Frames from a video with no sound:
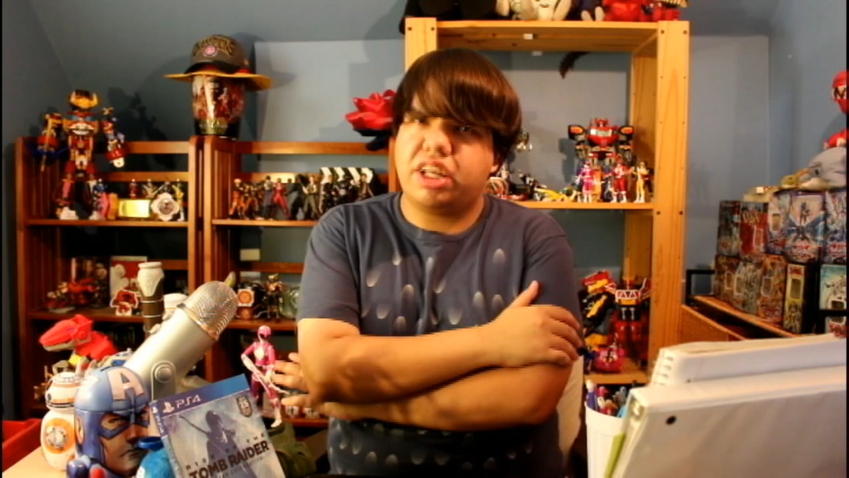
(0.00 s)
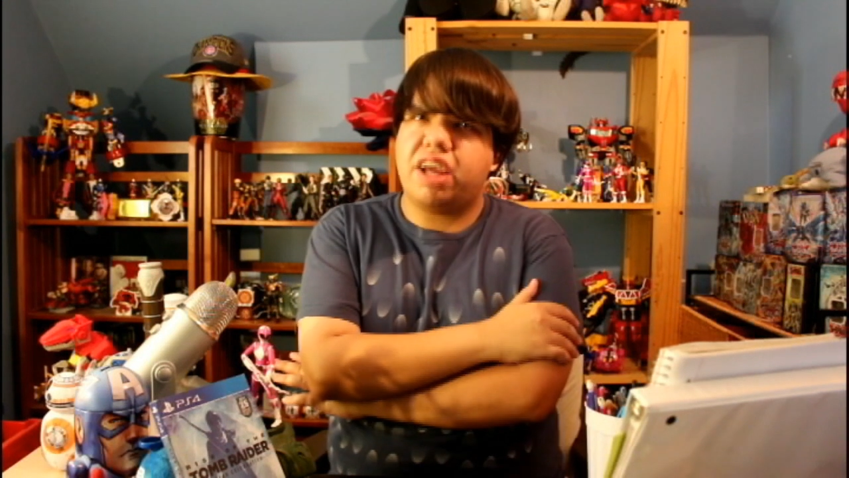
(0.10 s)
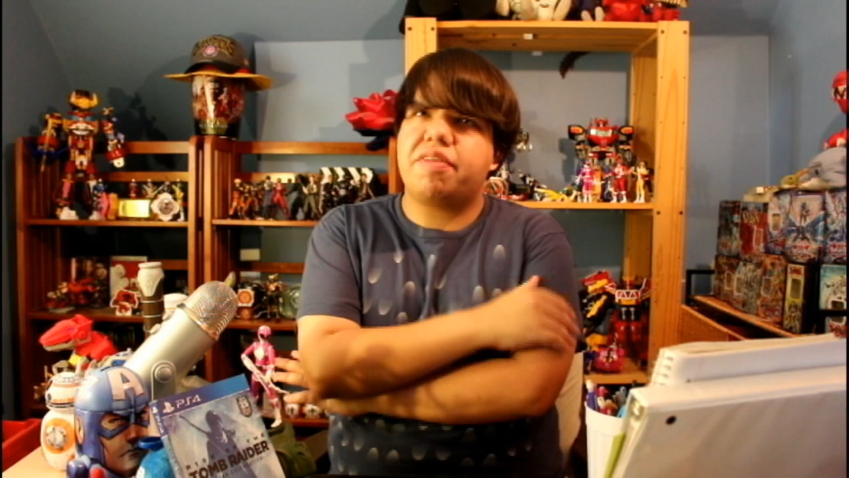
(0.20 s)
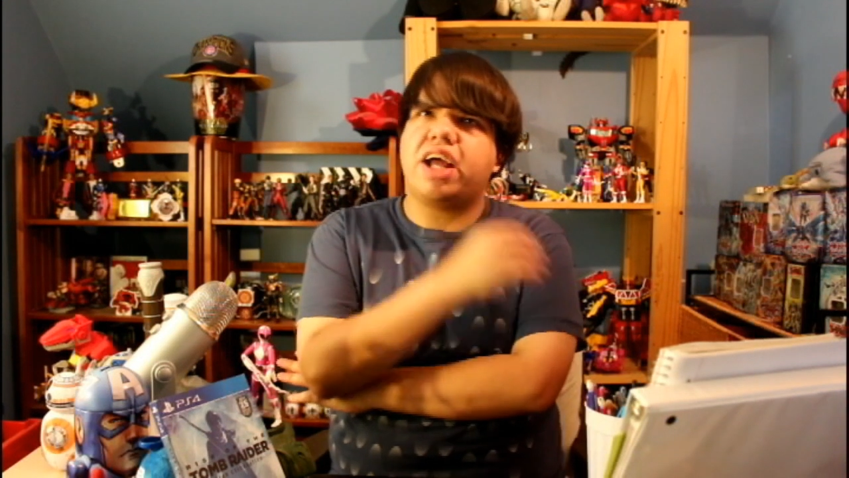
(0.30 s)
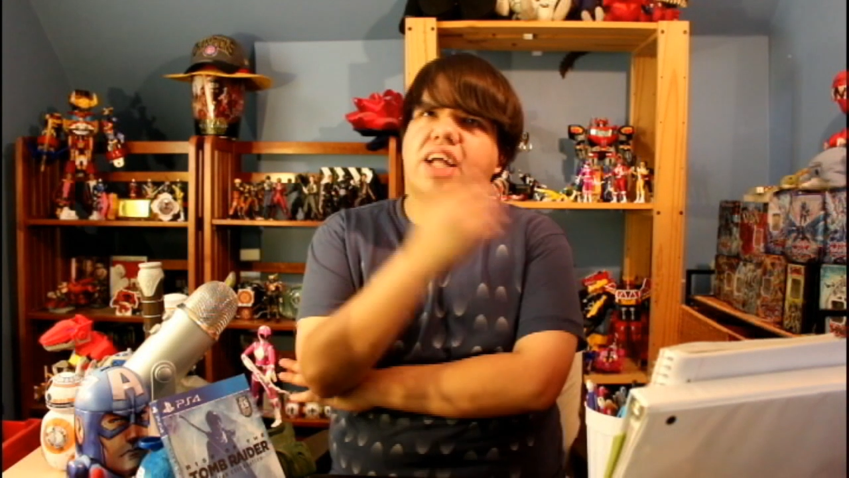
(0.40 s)
They
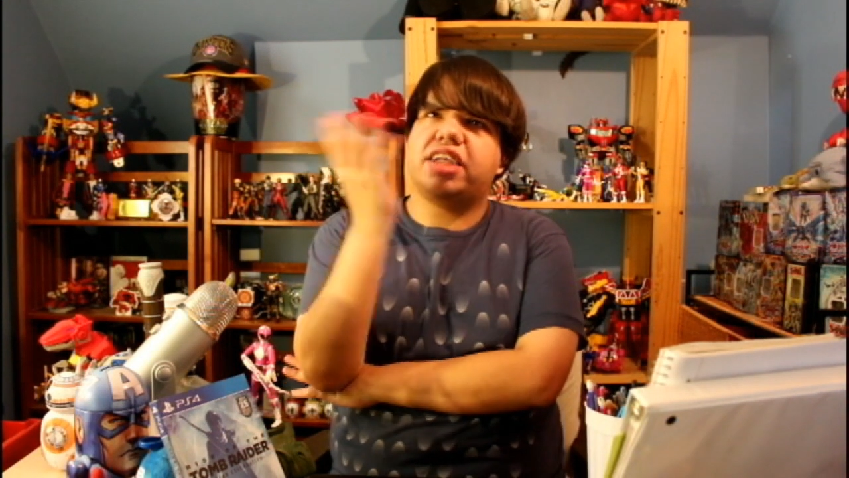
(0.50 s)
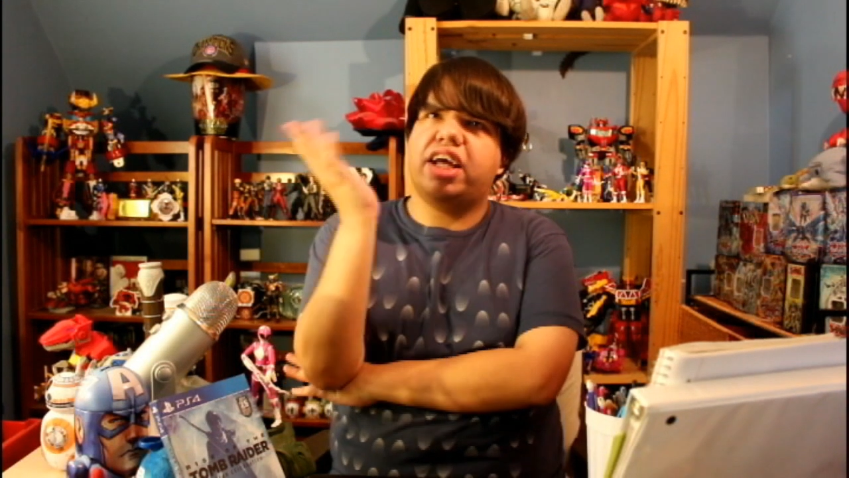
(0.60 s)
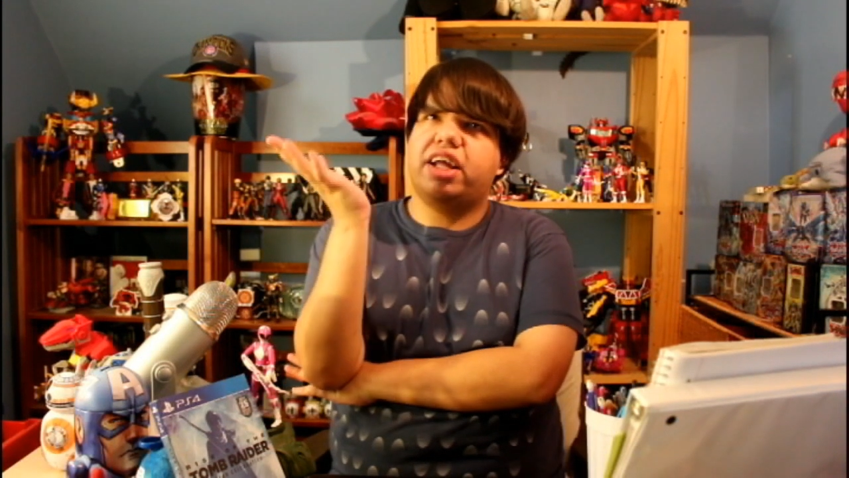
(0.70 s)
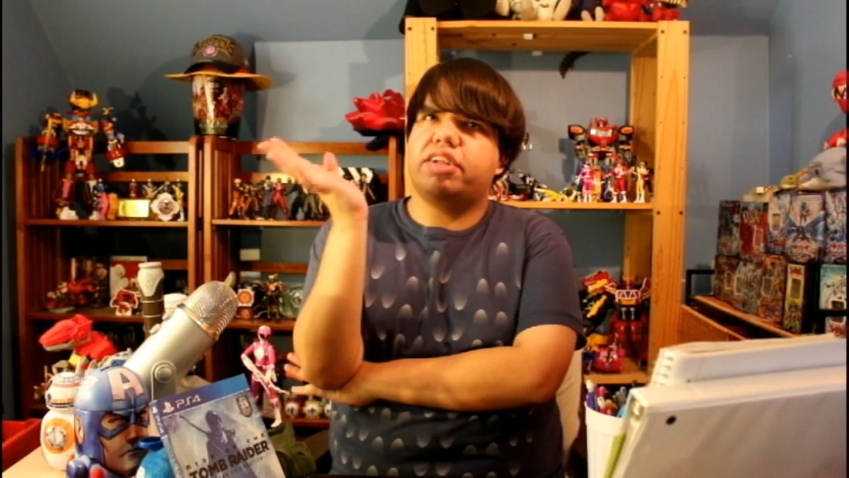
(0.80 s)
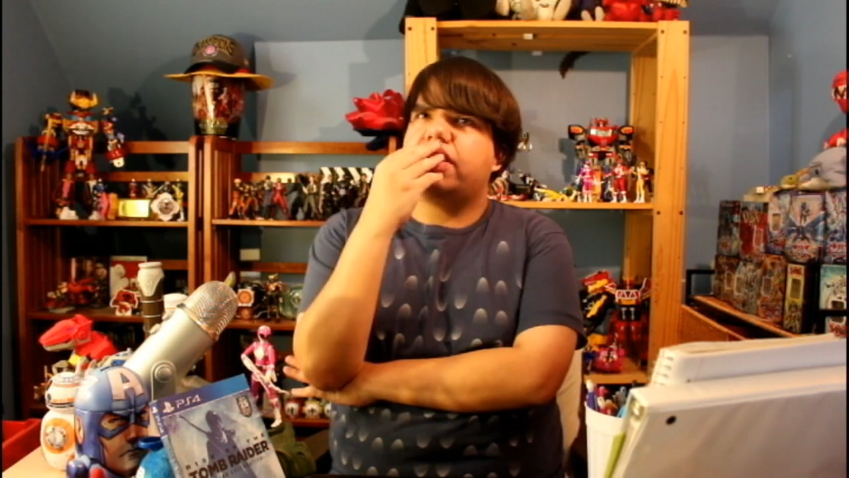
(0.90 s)
advertise
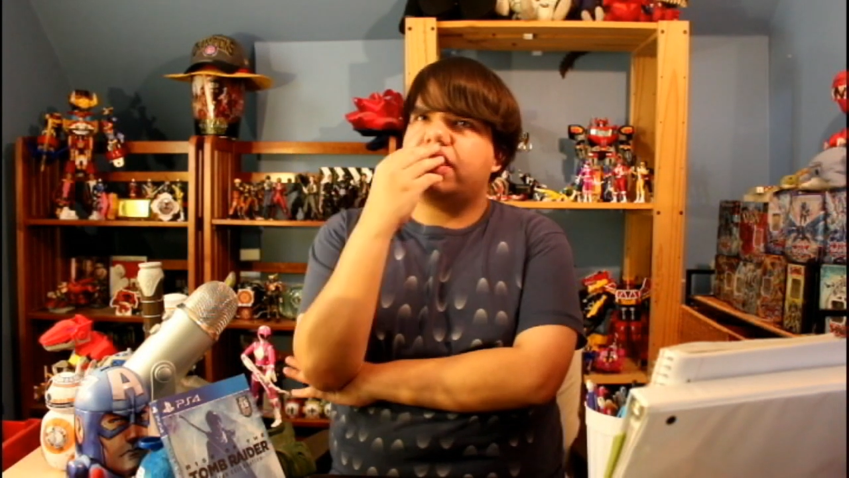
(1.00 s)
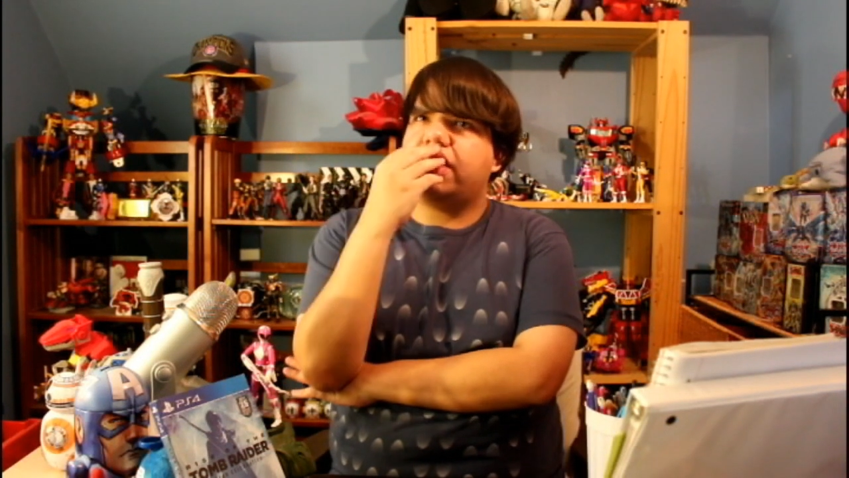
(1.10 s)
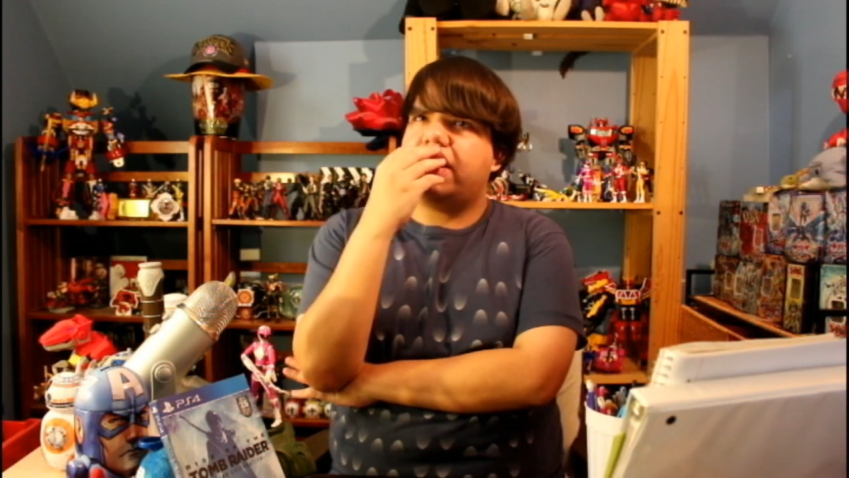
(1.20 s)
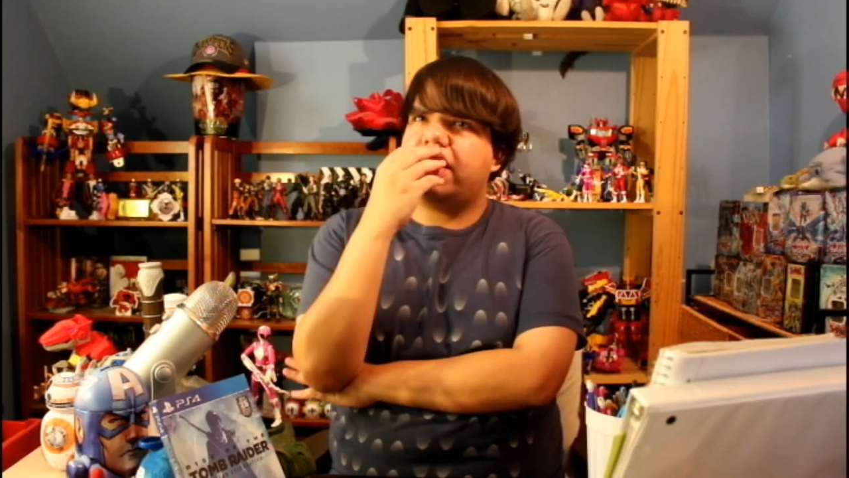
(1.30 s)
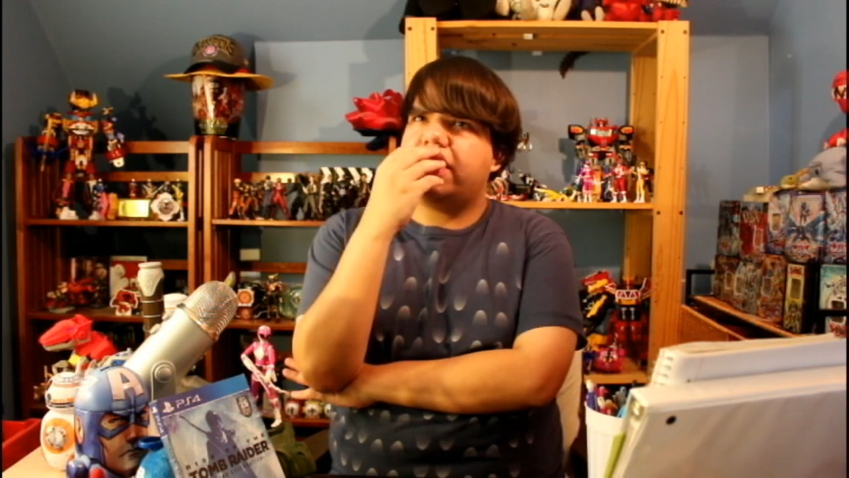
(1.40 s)
that a
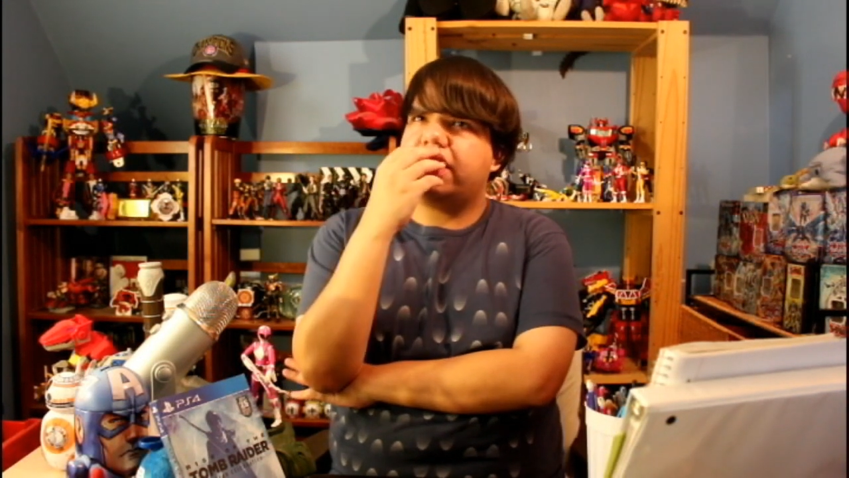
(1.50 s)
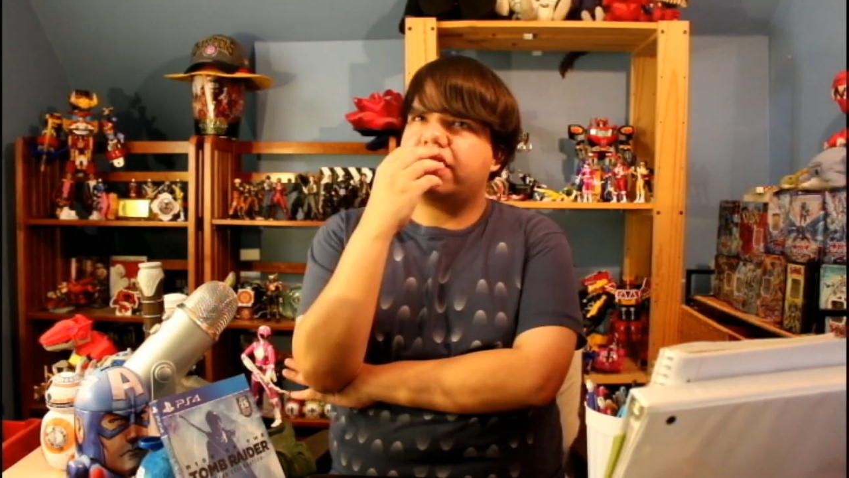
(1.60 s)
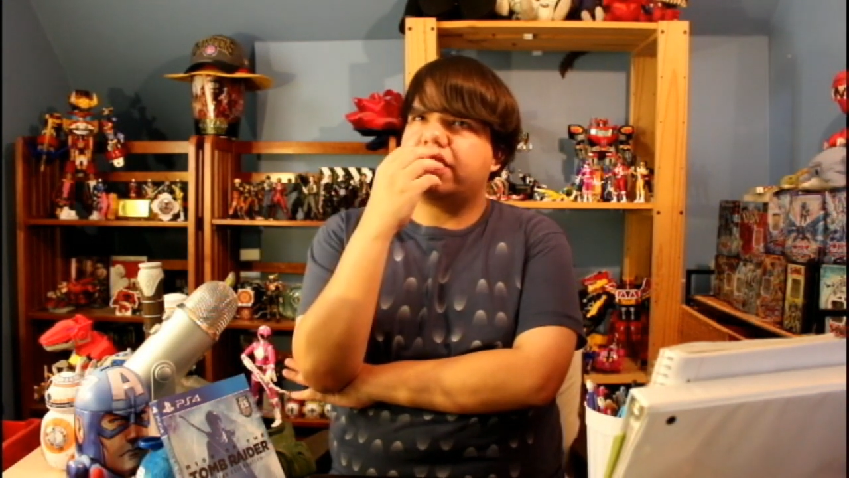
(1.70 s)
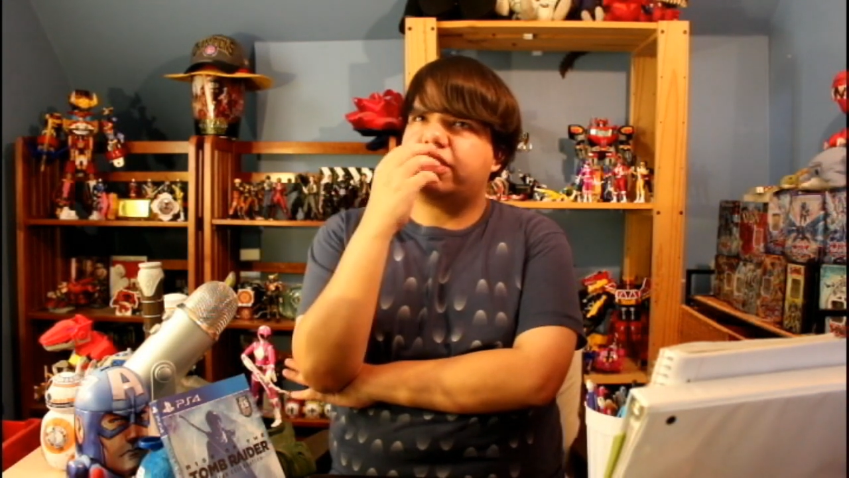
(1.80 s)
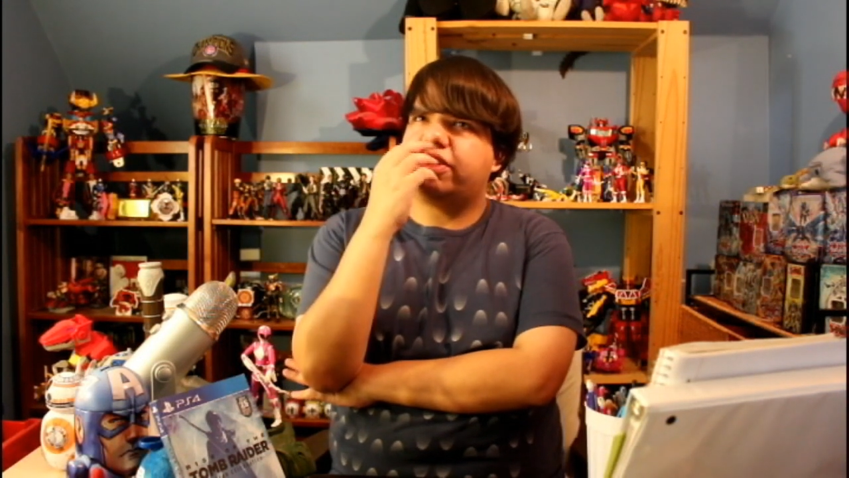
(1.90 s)
lot
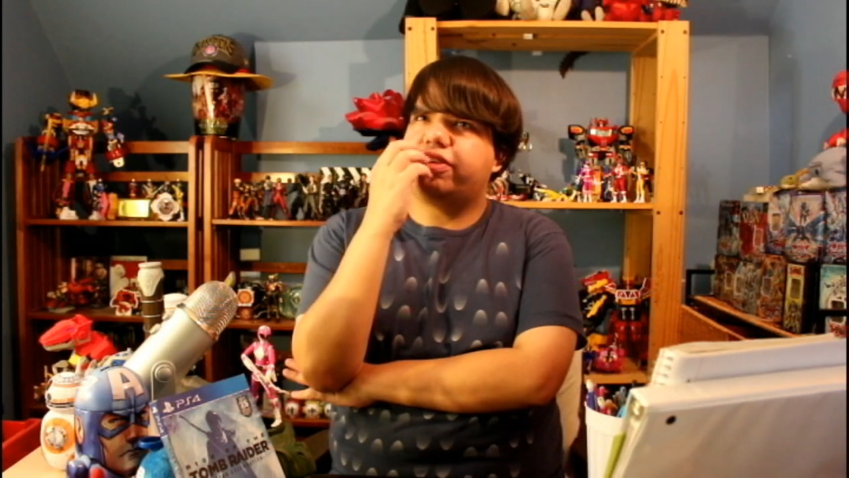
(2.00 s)
in the